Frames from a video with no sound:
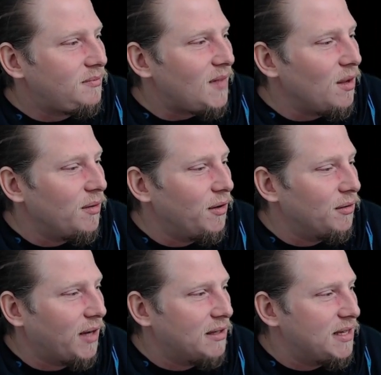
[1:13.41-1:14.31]
You
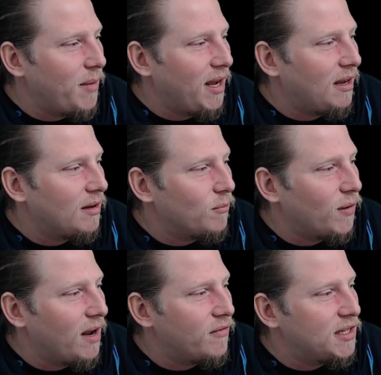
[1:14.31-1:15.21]
can make
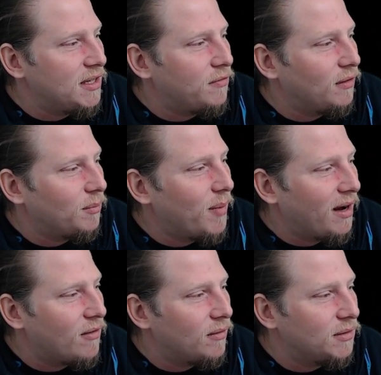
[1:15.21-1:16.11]
whatever default
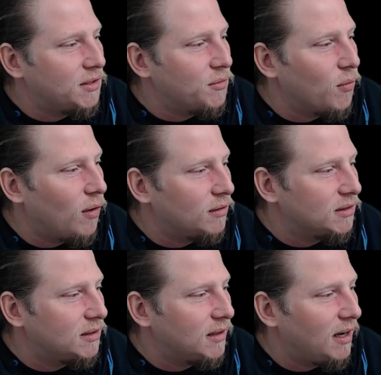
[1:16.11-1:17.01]
background you
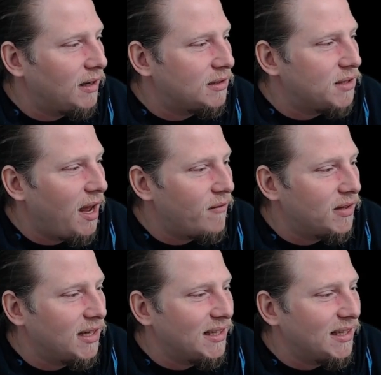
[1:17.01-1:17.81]
want. I like to have it a